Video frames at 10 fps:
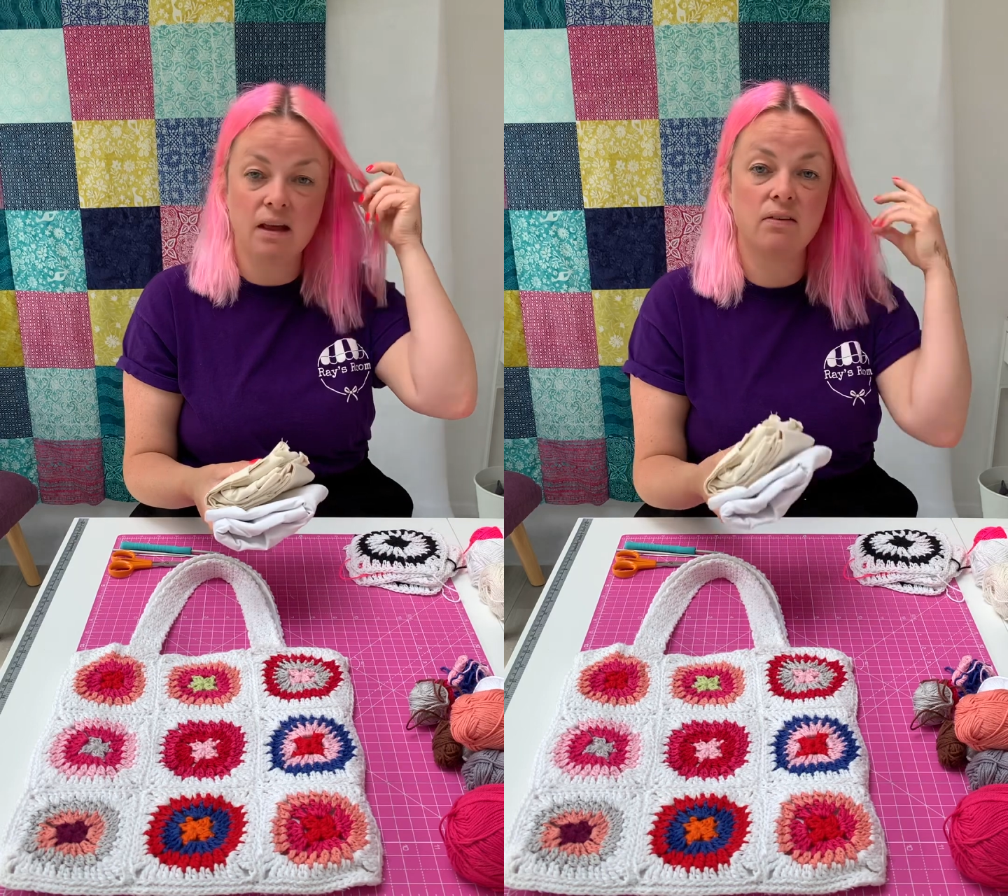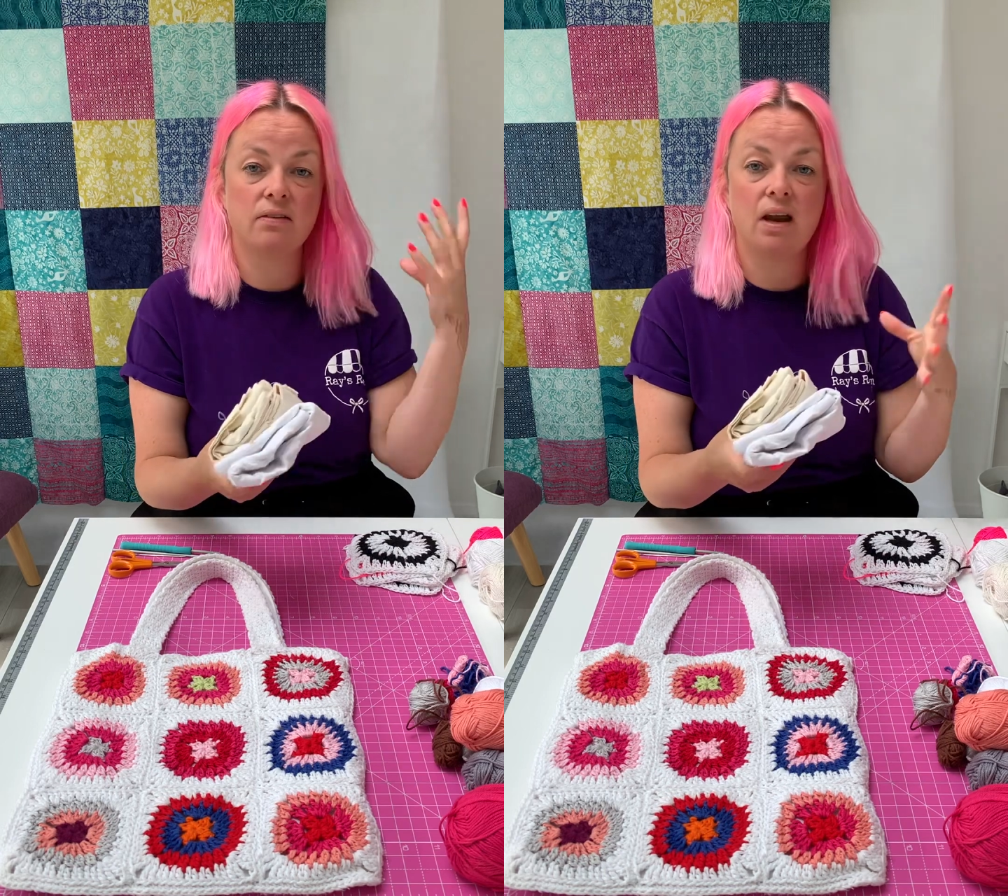
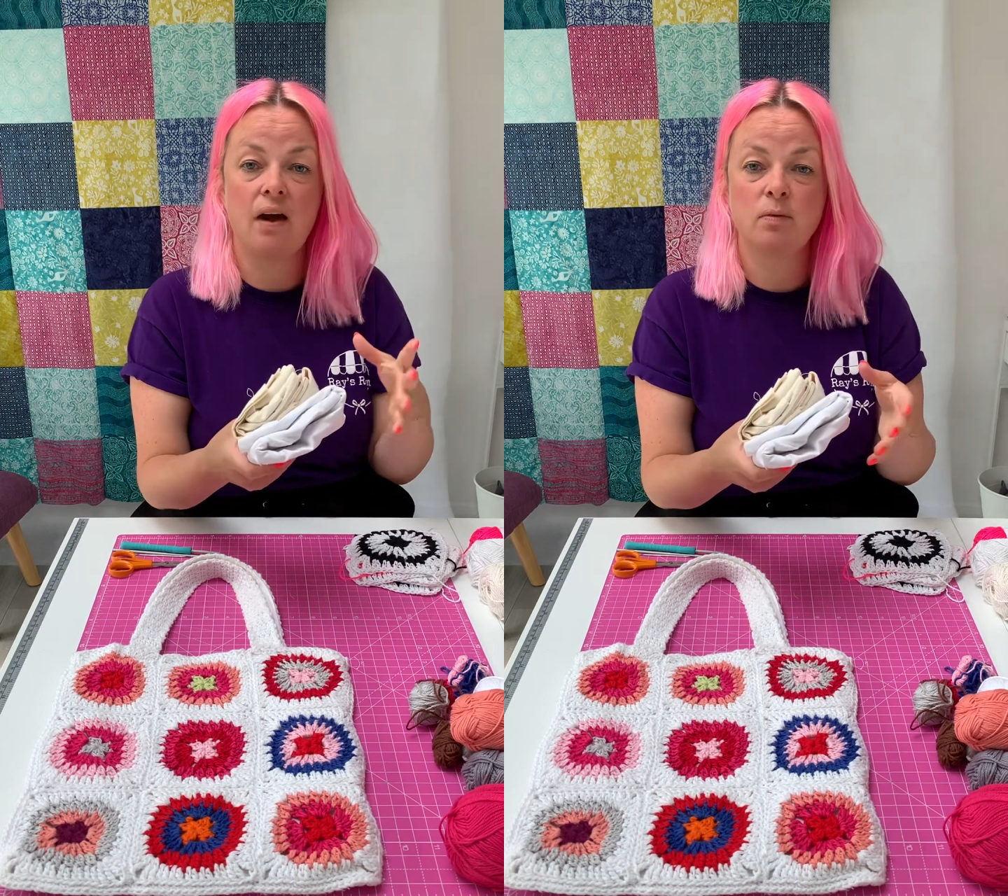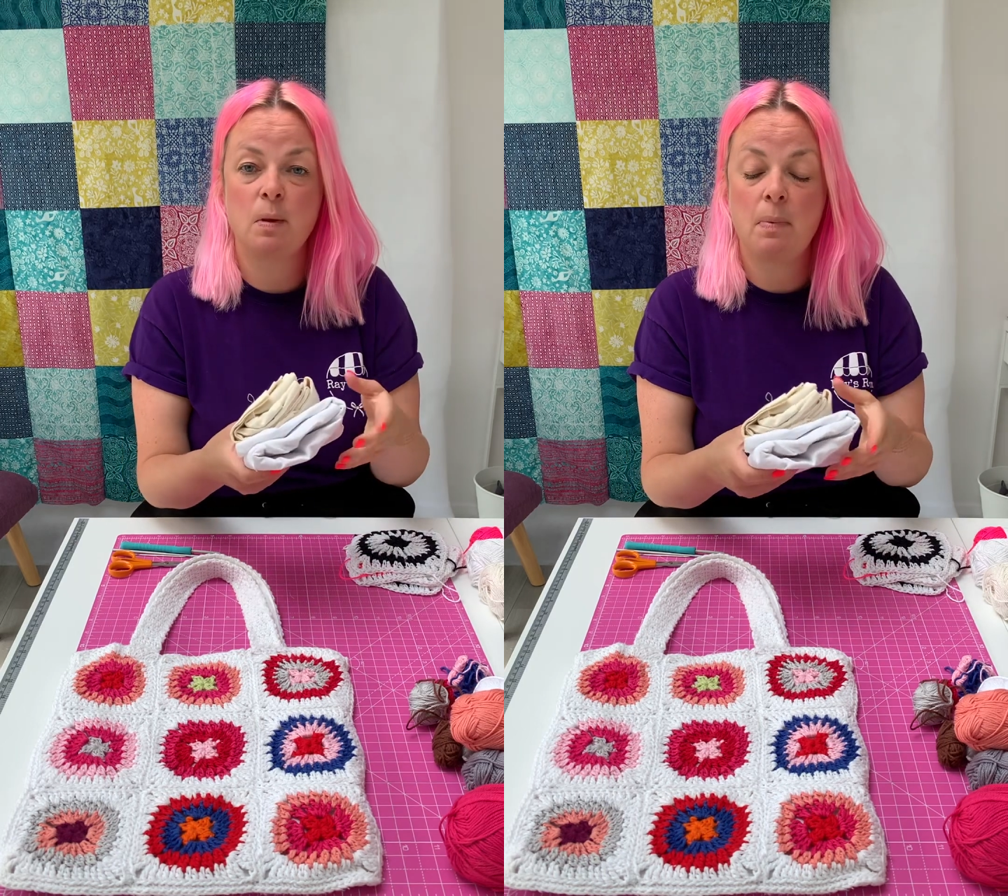It doesn't
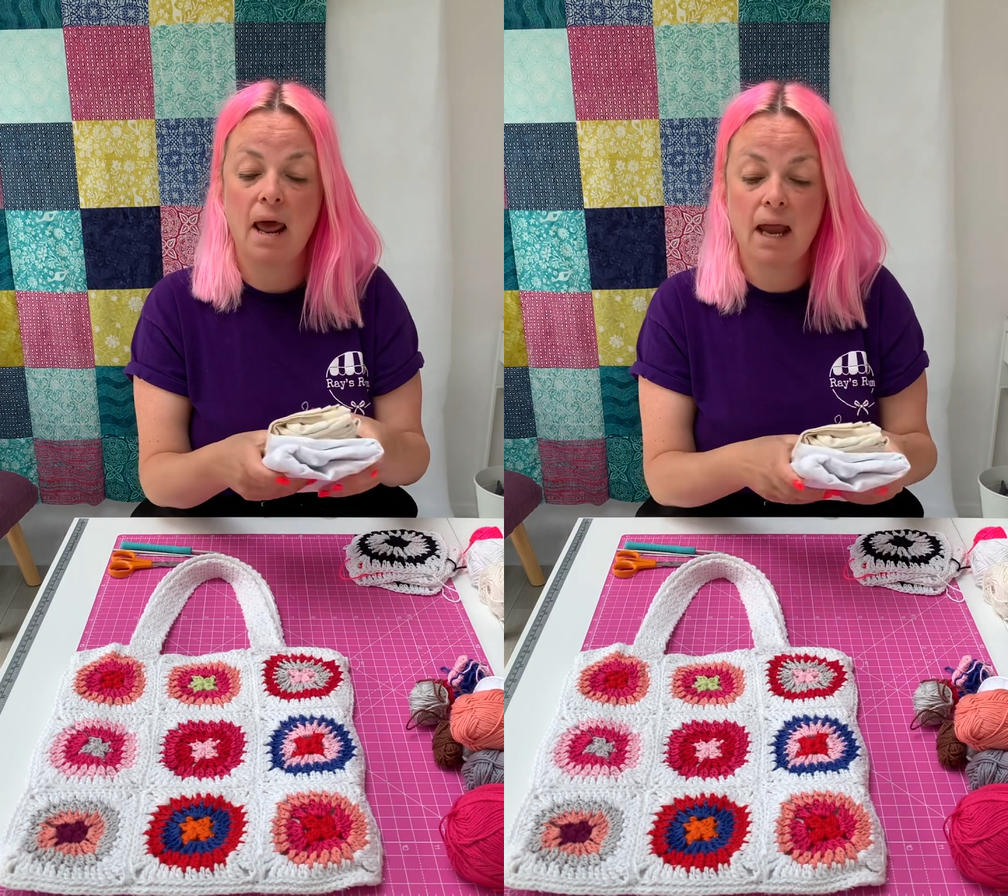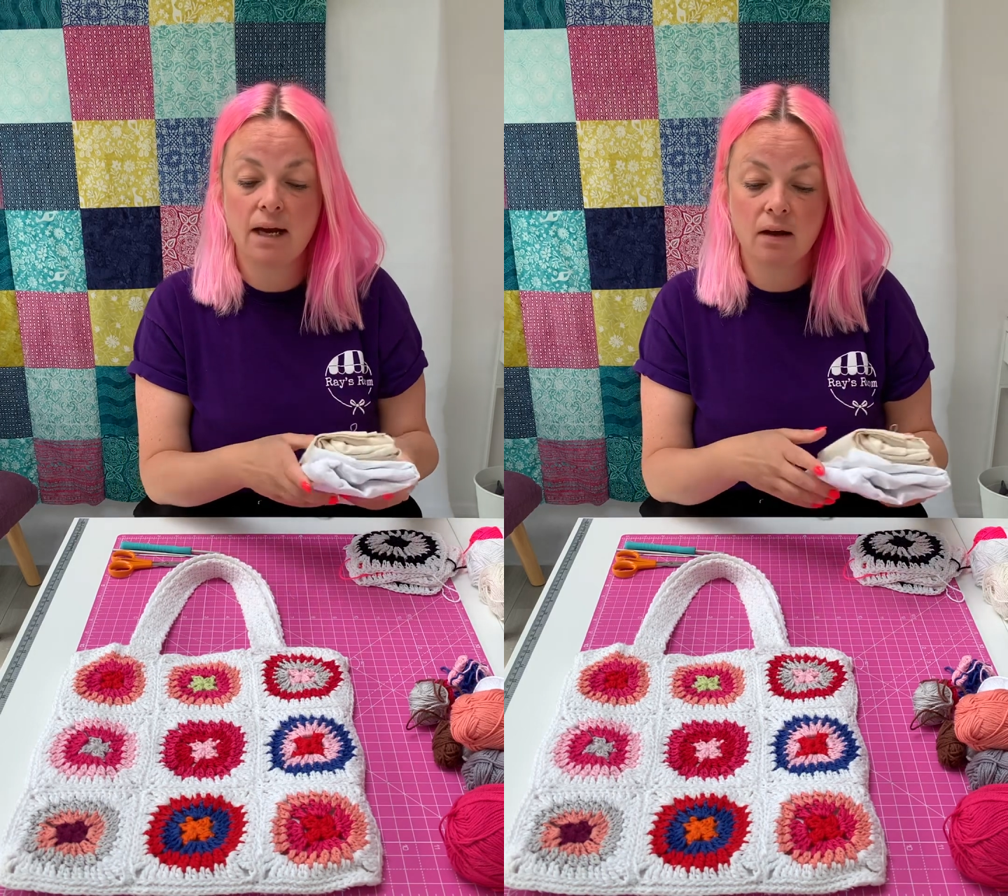have to be plain,